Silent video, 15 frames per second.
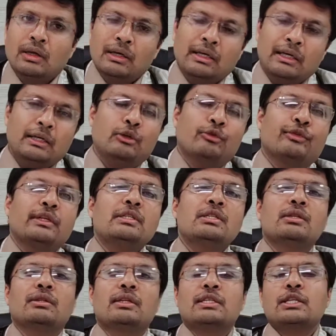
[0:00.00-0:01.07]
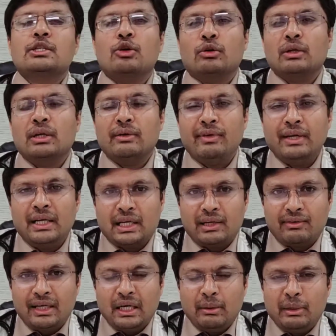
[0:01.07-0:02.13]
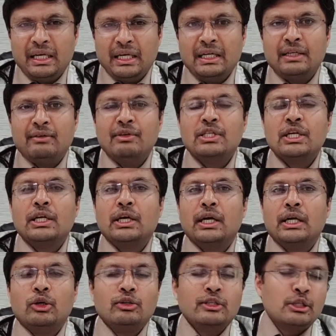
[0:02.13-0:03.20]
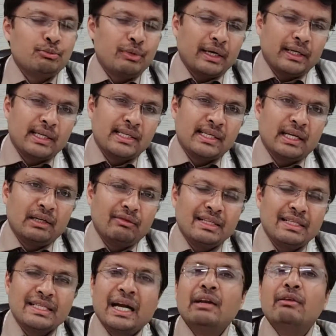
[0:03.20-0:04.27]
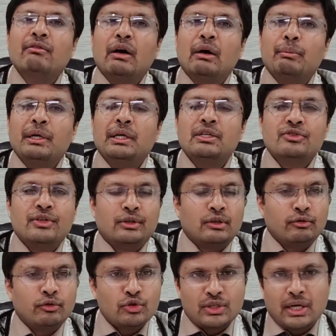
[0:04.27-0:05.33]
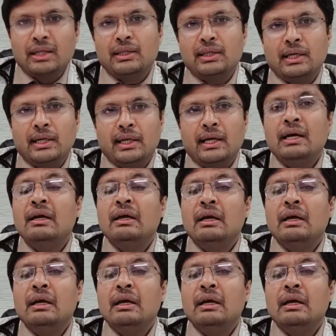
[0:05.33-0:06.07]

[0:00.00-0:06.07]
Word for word: Hello friends, this is Dr. Navin Agrawal. I am an interventional cardiologist practicing at Valsad and Vapi district of Gujarat in India.